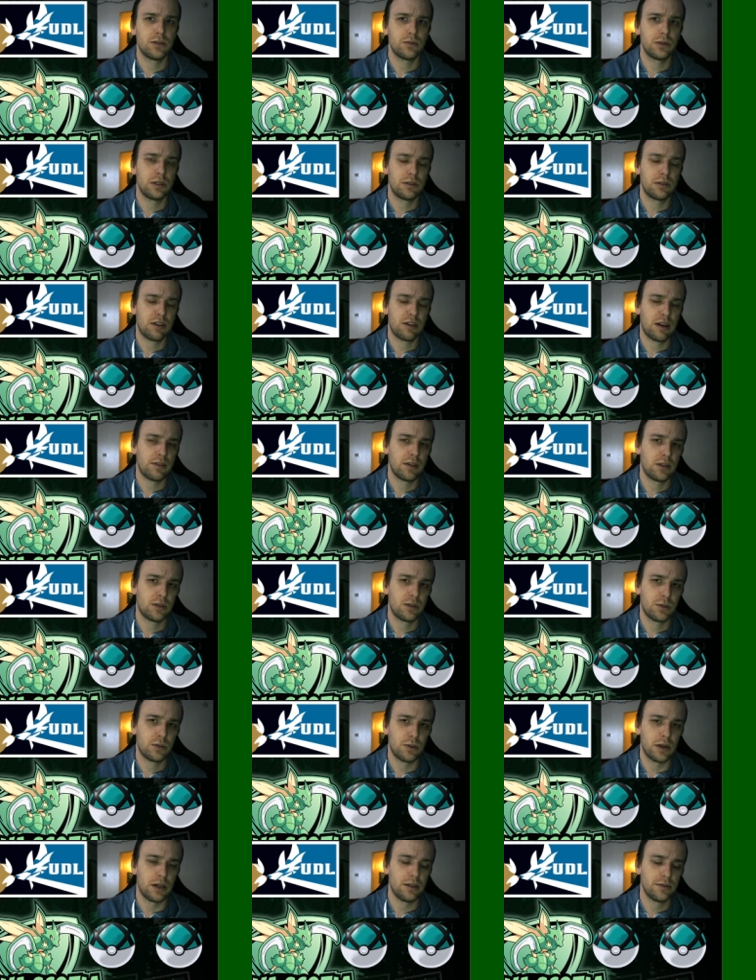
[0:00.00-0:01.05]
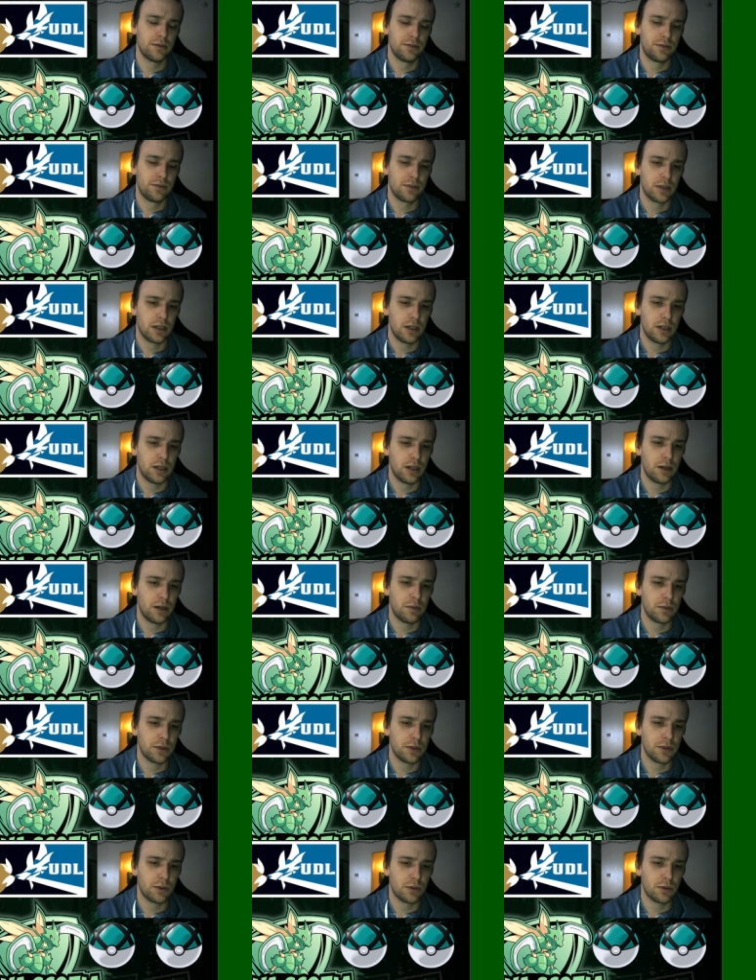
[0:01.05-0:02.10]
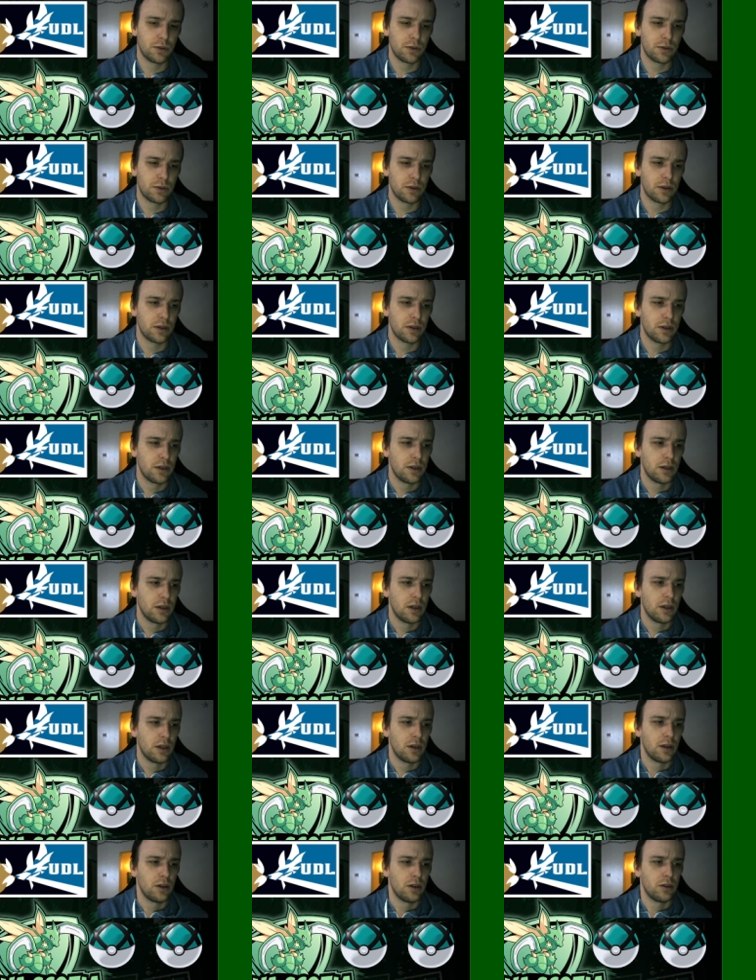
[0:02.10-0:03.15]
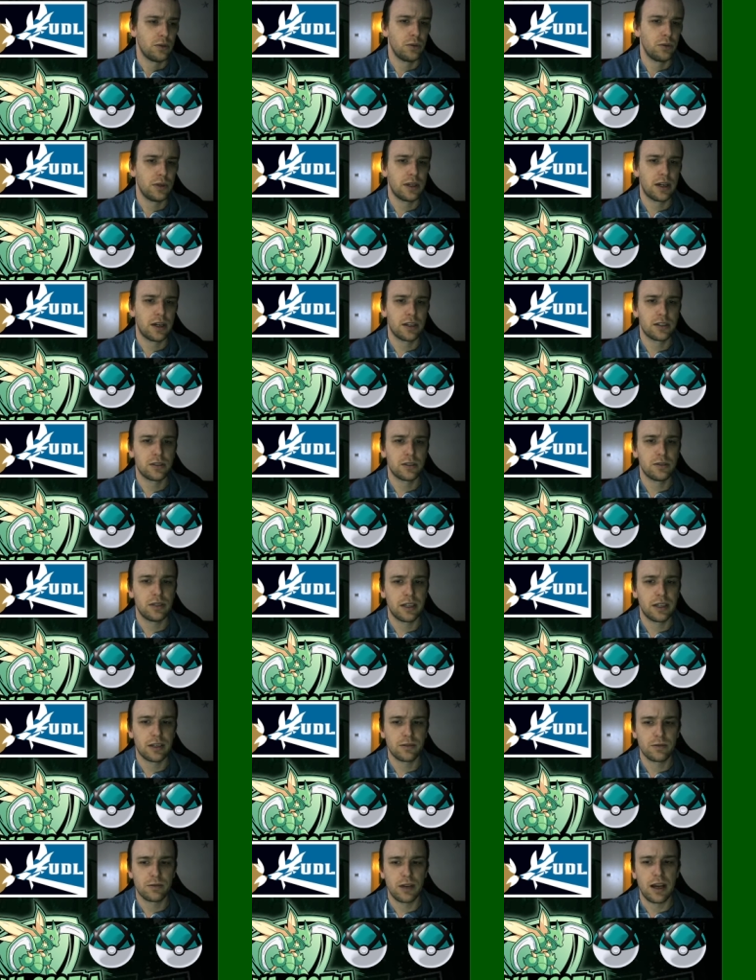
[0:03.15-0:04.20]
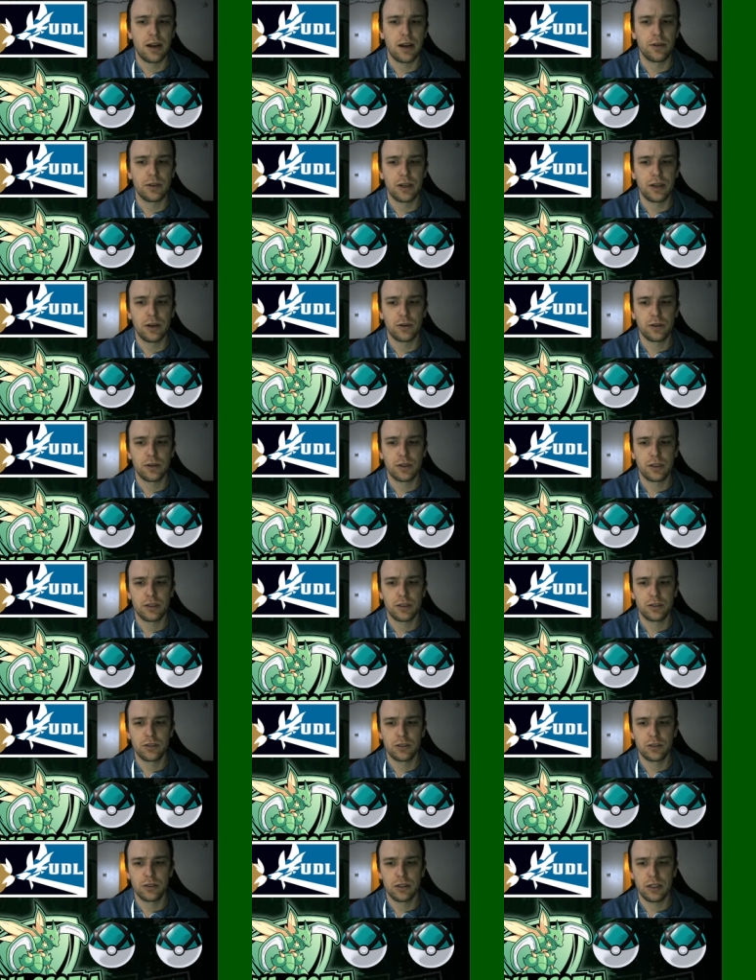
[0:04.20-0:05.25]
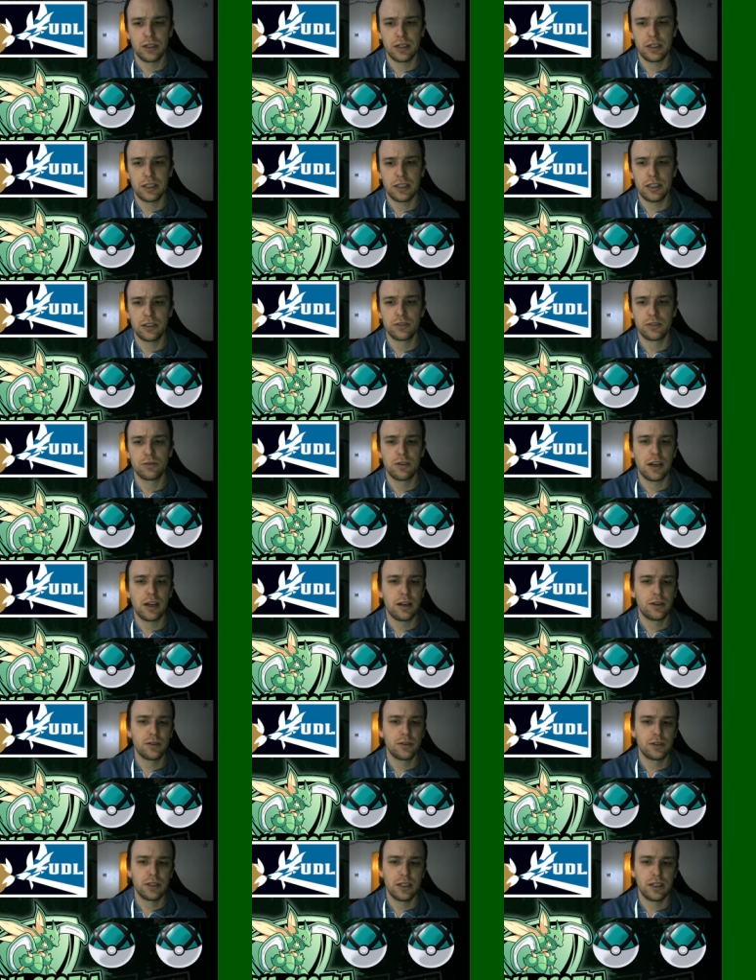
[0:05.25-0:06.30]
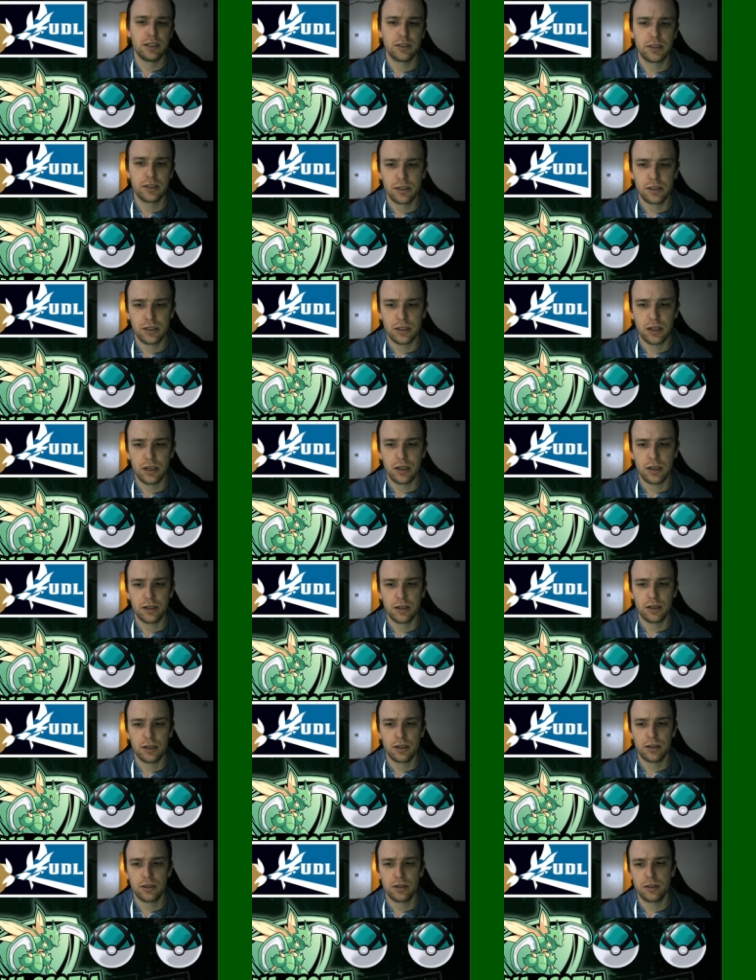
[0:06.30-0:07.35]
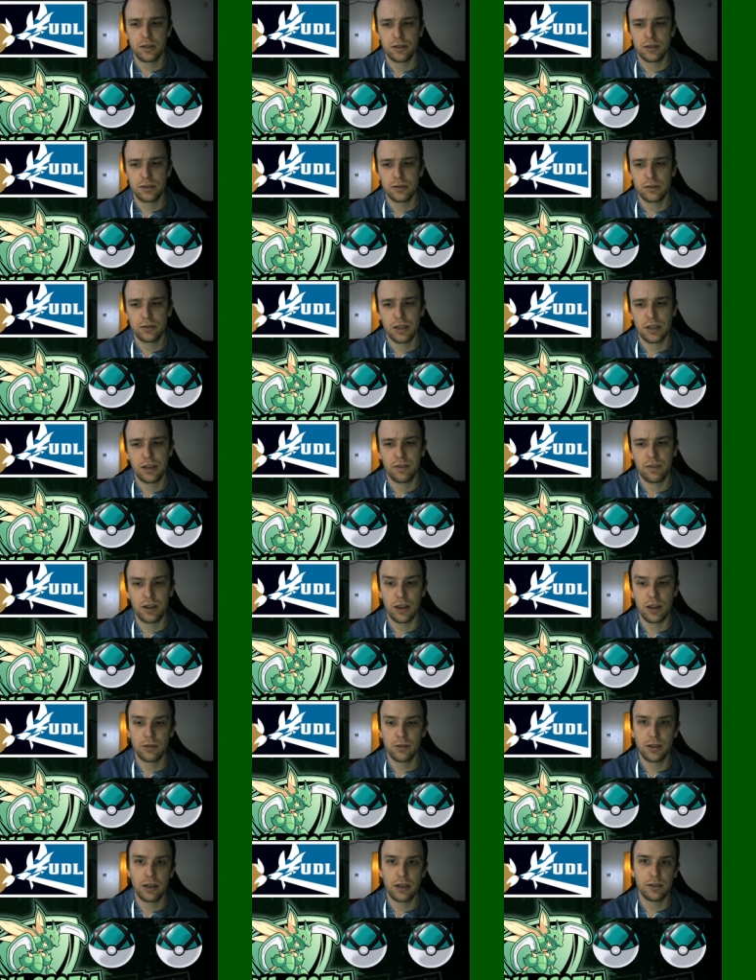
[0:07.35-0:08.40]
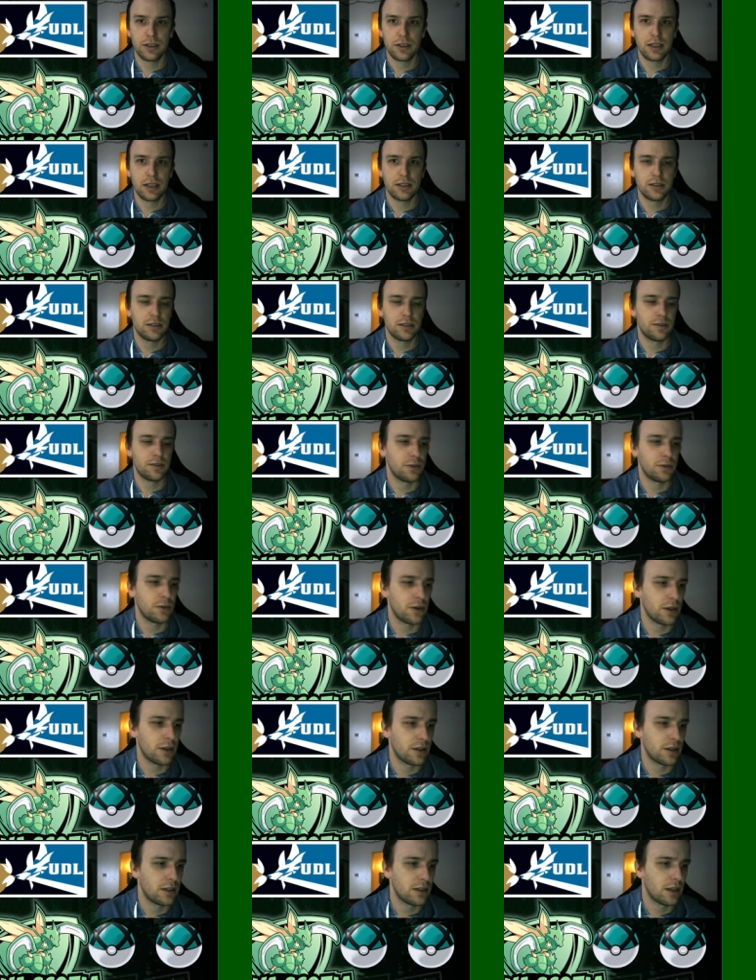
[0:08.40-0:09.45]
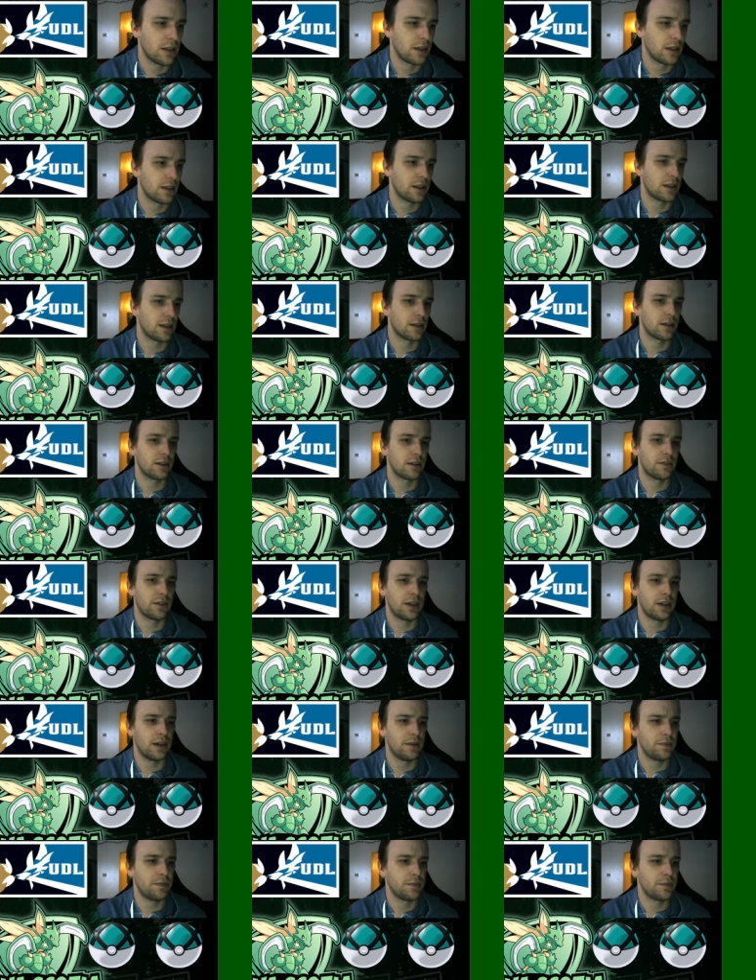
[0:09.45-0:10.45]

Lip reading: drafted 12. So we got to like round out the each round and start every other round, I guess, if you want to think of that.